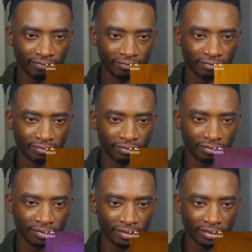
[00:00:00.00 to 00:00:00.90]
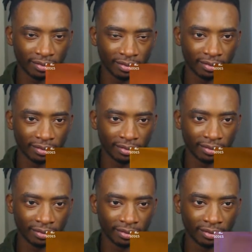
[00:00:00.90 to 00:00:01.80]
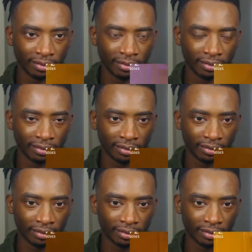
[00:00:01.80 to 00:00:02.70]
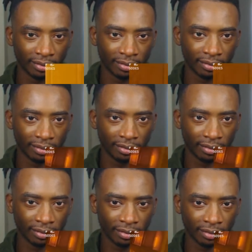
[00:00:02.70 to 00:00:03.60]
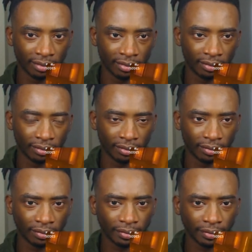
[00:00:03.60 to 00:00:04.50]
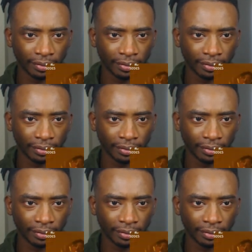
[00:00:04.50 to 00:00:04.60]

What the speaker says: This person isn't speaking.